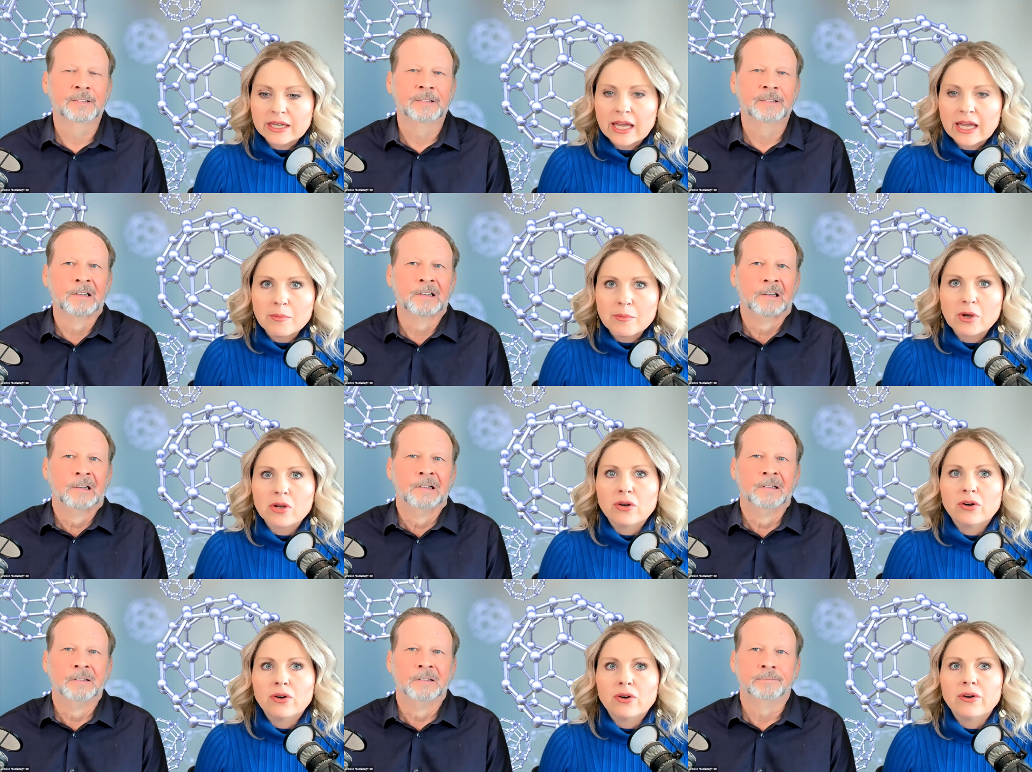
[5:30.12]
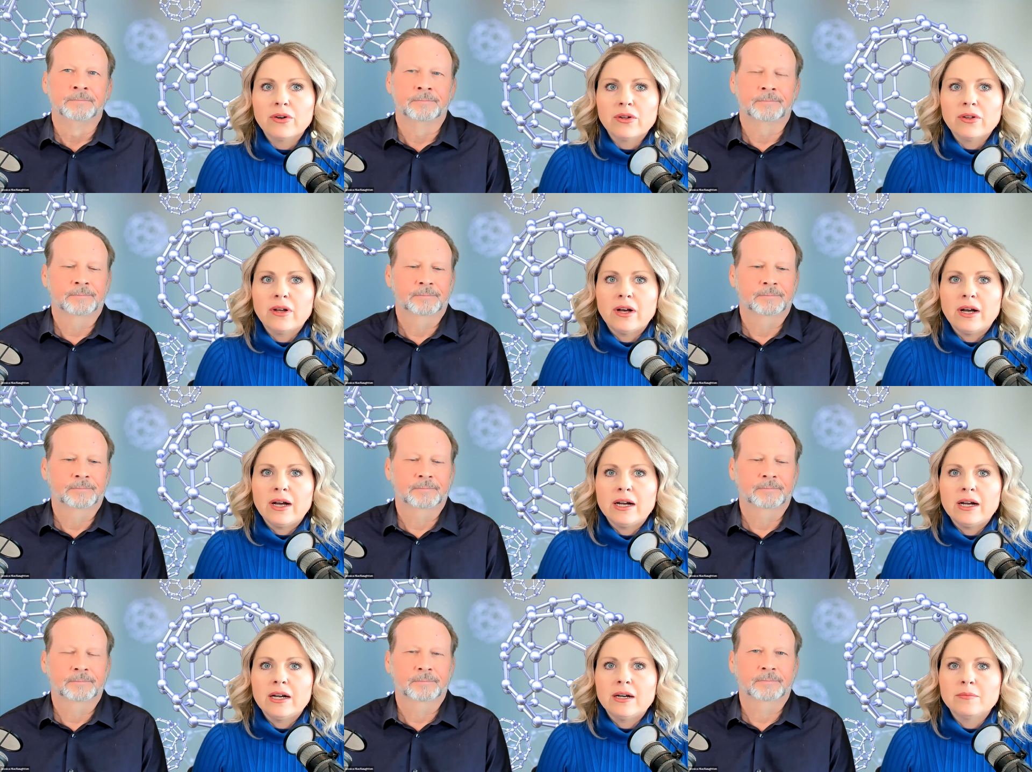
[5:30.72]
Speaker 1: chemical
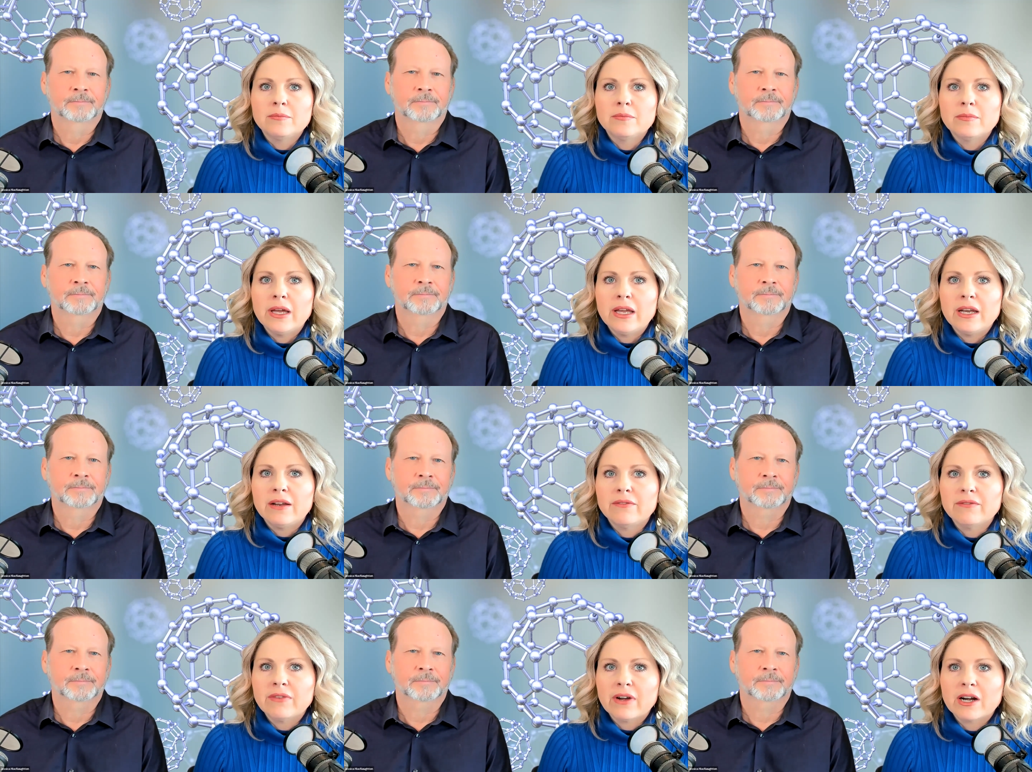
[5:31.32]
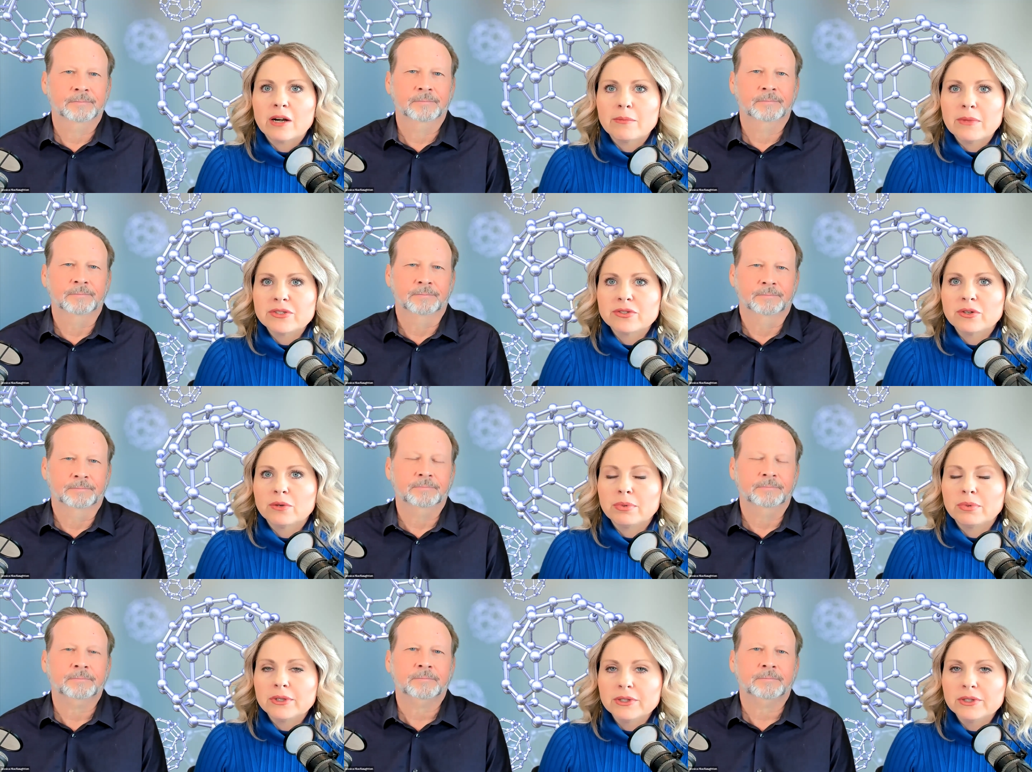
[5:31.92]
um, and environmental